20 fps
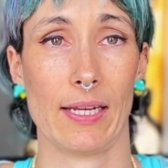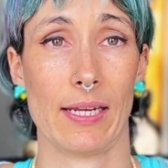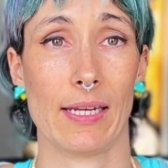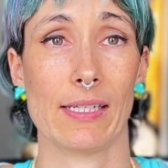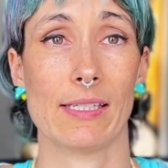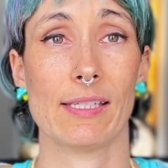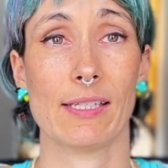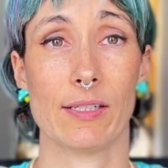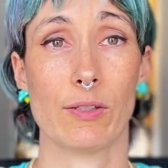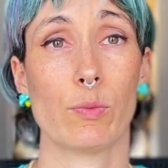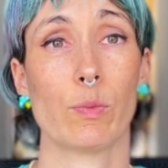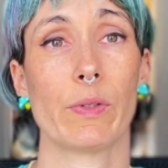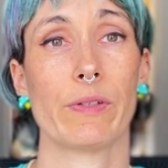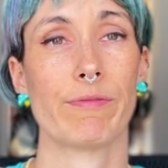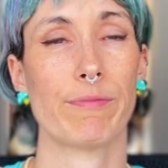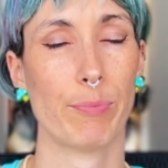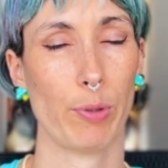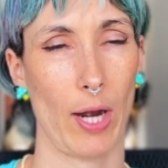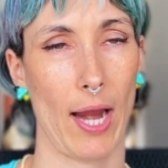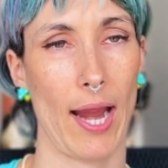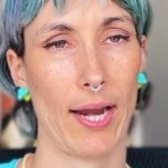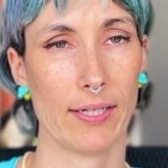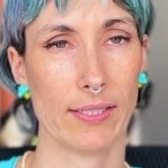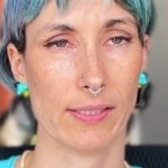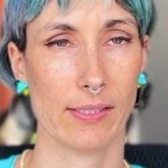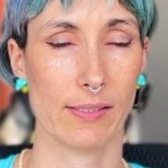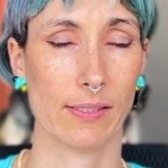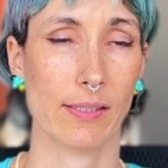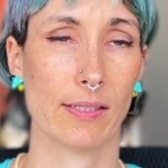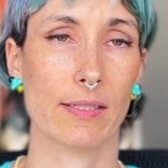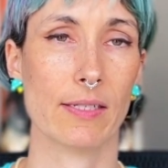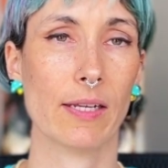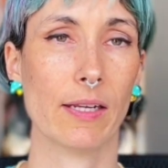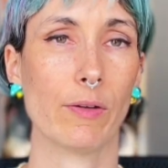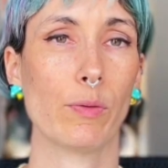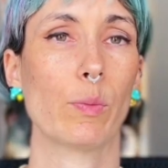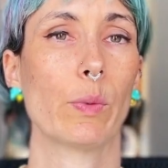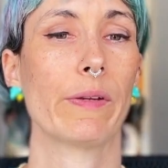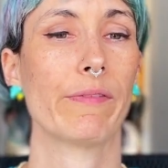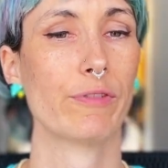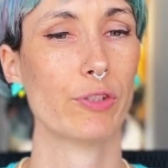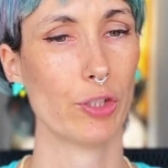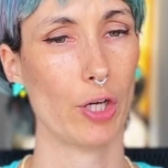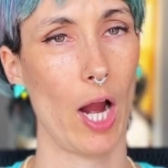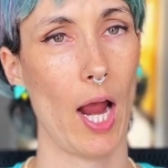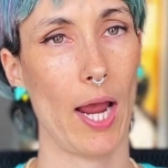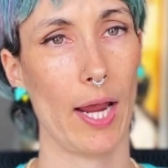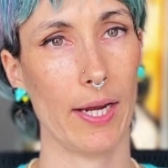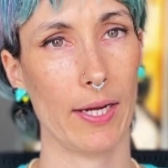until we've practiced, until we've tried.